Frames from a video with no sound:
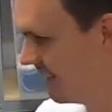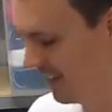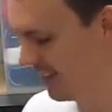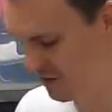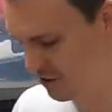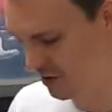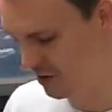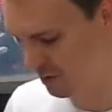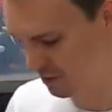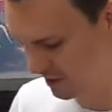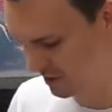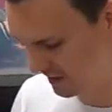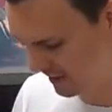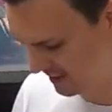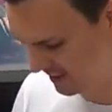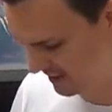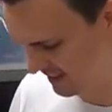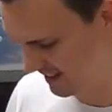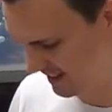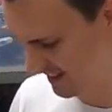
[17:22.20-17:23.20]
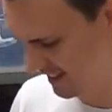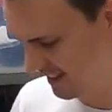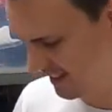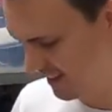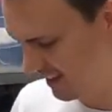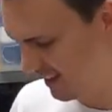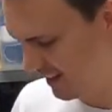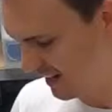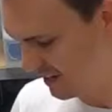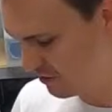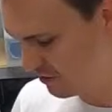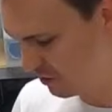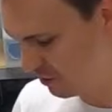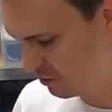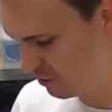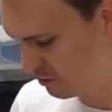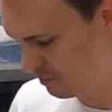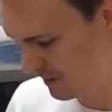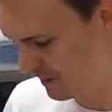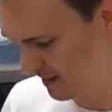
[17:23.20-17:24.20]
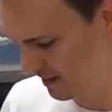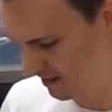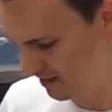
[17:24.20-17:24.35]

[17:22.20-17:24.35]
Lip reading: Oh, you hold it then. Hi George, be